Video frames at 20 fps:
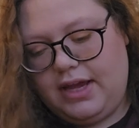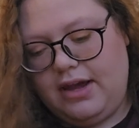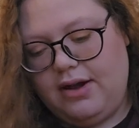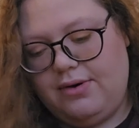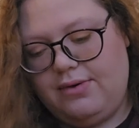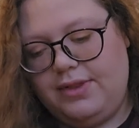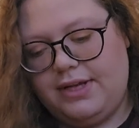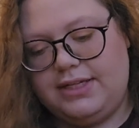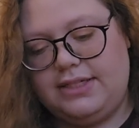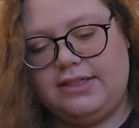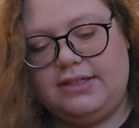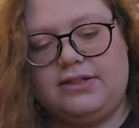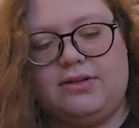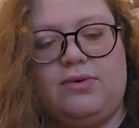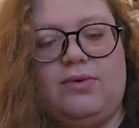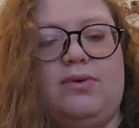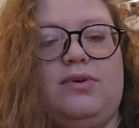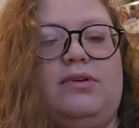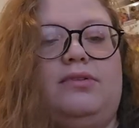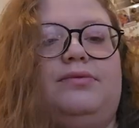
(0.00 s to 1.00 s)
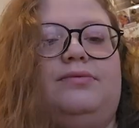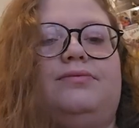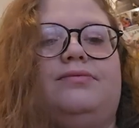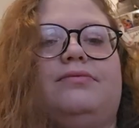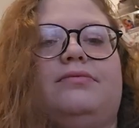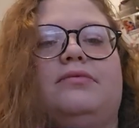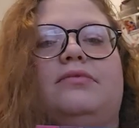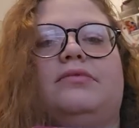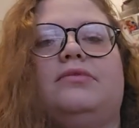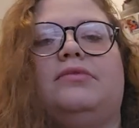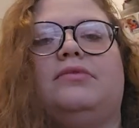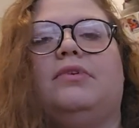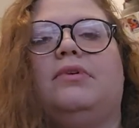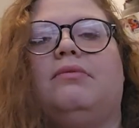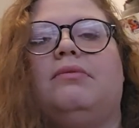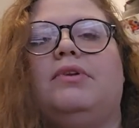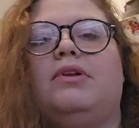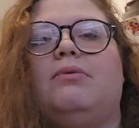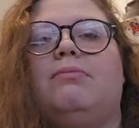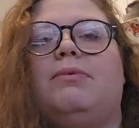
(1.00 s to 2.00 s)
Oh, this is cool.
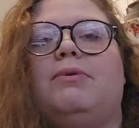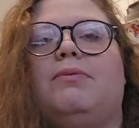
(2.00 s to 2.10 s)
I'm a little